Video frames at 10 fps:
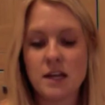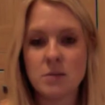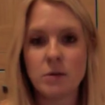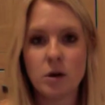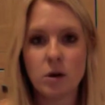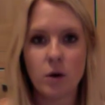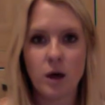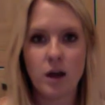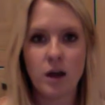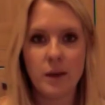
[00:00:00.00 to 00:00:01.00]
to put it on quite
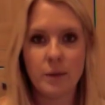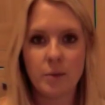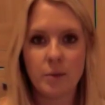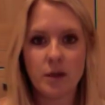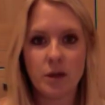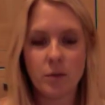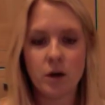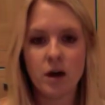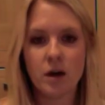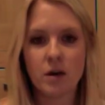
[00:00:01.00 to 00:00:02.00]
early when I'm at
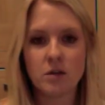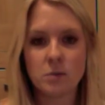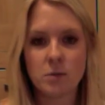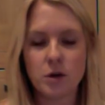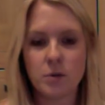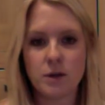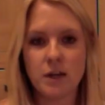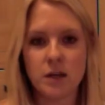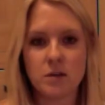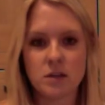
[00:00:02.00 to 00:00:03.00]
work. Just put it on my
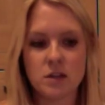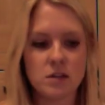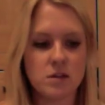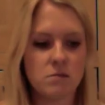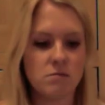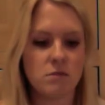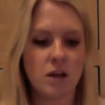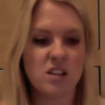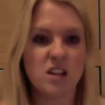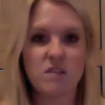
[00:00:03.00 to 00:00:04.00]
nails, and then just
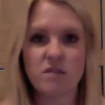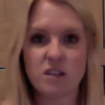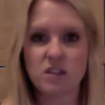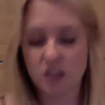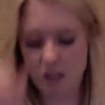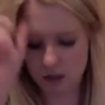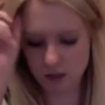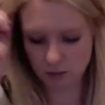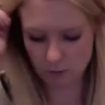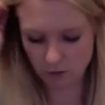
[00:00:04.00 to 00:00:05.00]
that's it for the rest of the day. They
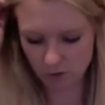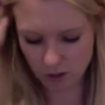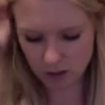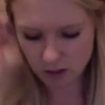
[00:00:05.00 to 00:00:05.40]
should be fine.